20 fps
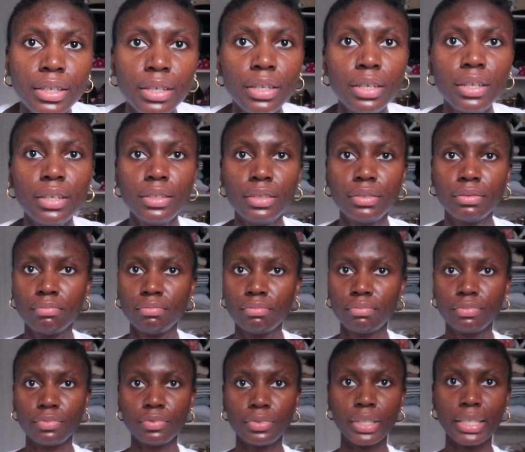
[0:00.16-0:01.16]
Oh,
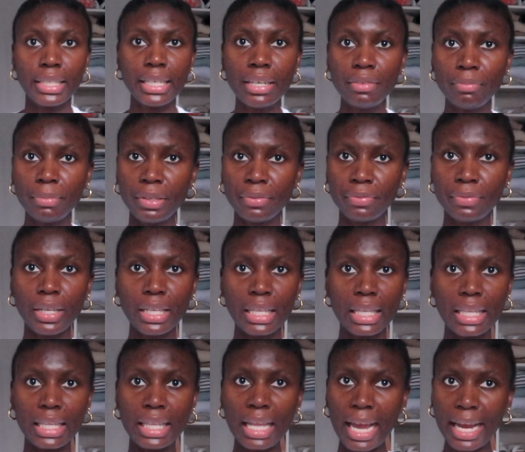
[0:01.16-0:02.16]
forgive me for the
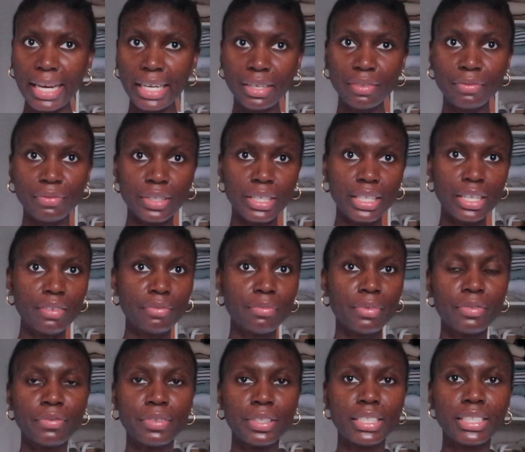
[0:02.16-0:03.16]
lighting, forgive
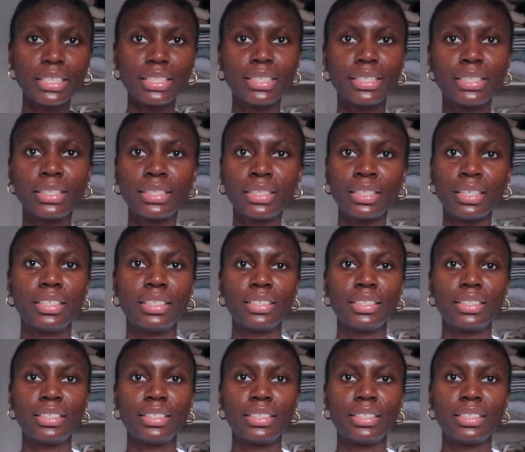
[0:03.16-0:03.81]
me for this.